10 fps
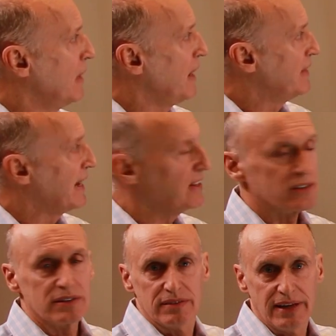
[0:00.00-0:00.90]
And
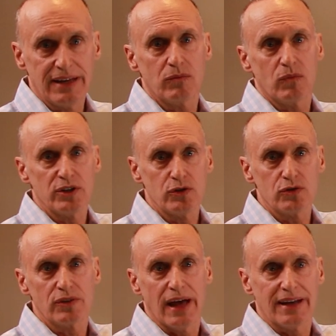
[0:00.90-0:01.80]
then we
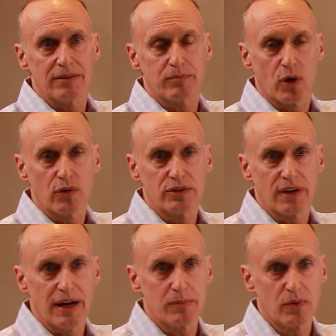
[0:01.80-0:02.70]
use that
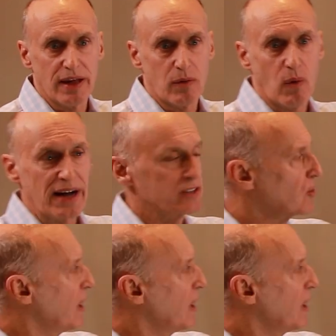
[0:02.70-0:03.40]
prototype or that wax